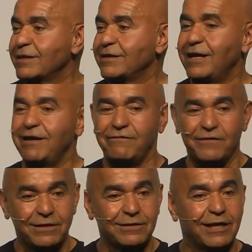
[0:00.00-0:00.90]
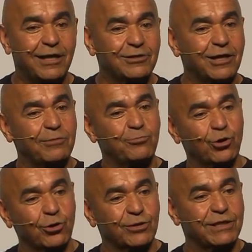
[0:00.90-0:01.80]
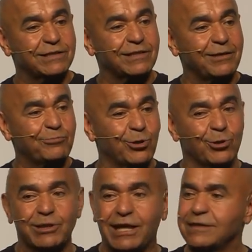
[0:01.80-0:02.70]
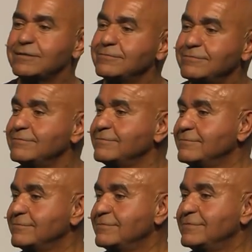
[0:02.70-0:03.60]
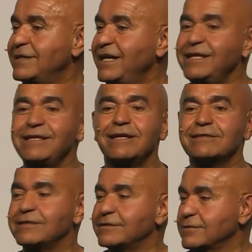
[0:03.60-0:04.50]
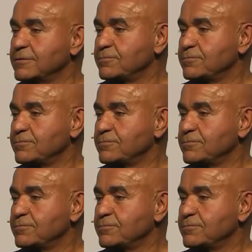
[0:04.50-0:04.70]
I fell down, I broke this, I broke that. Any guesses?